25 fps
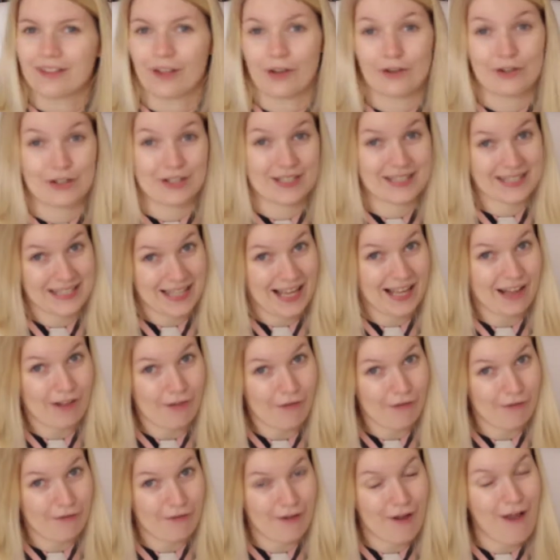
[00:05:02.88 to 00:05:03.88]

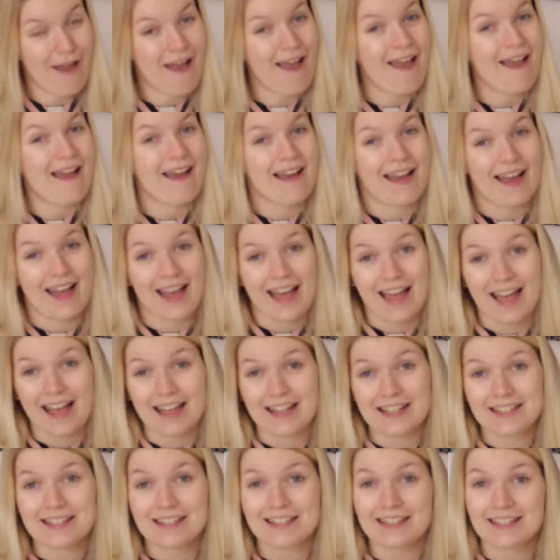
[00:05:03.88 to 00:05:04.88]
herself,
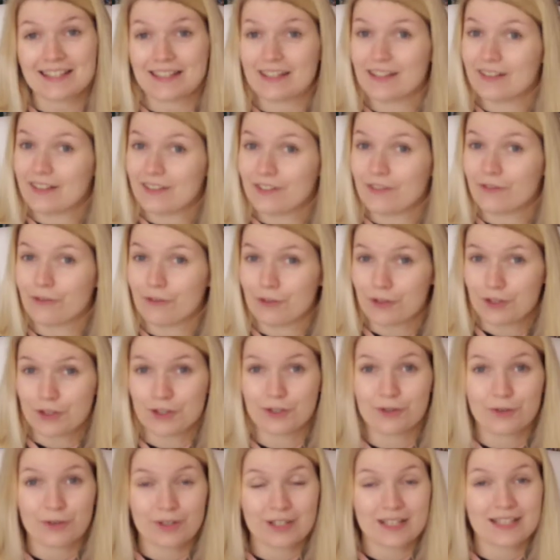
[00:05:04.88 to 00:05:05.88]
and for
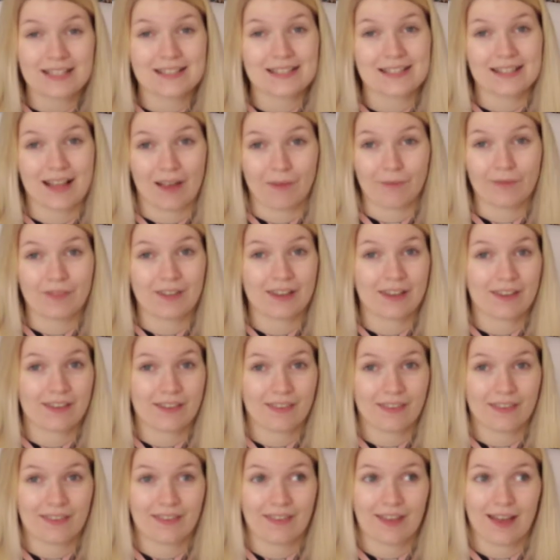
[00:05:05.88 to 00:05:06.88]
sure it's
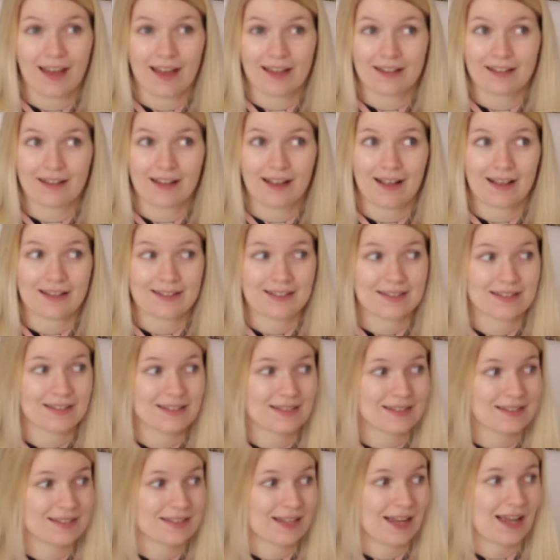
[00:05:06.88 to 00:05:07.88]
something that has
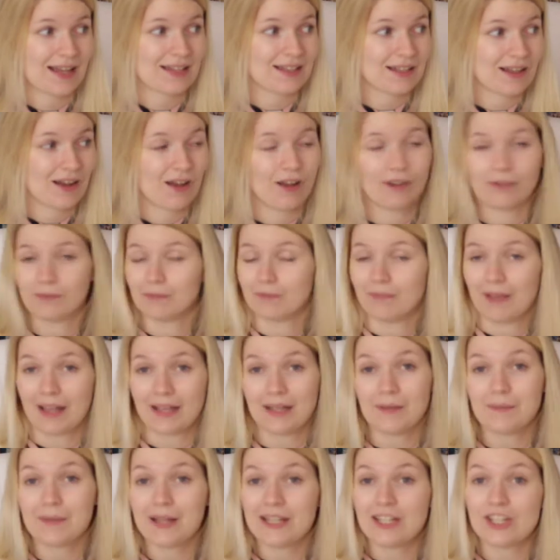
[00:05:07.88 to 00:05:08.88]
stand on
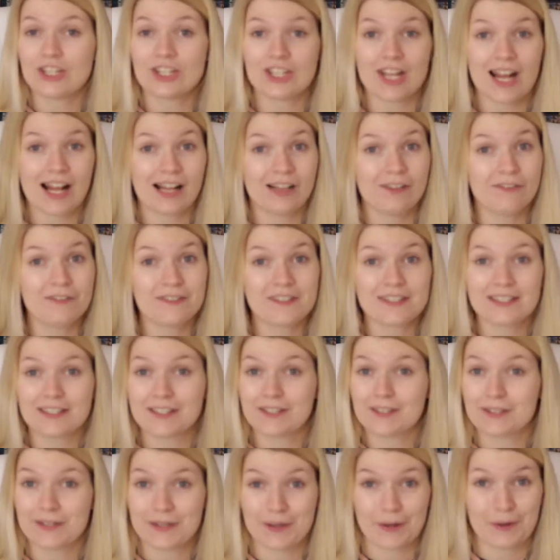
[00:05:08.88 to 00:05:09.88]
many shelves.
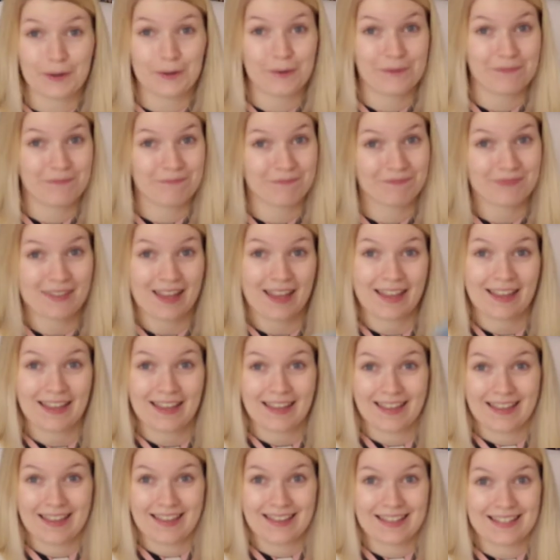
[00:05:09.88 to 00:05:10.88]
So
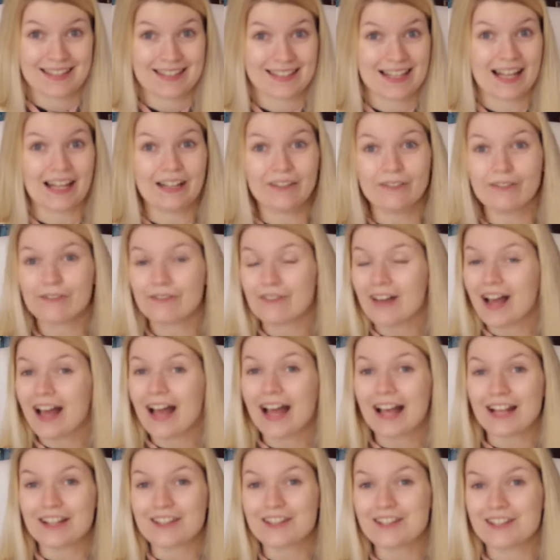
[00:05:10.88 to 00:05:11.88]
self
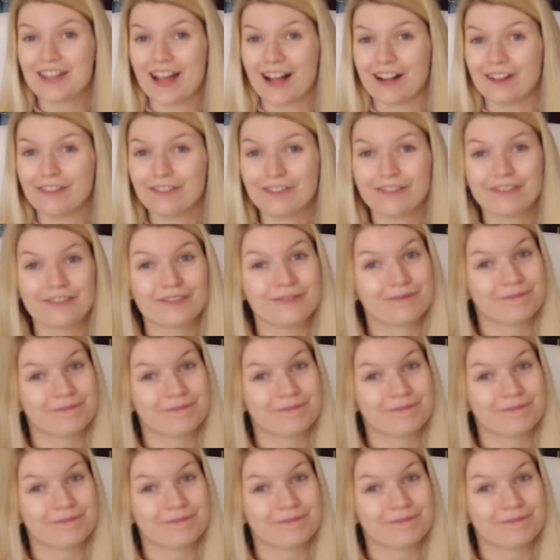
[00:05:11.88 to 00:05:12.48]
and shelf.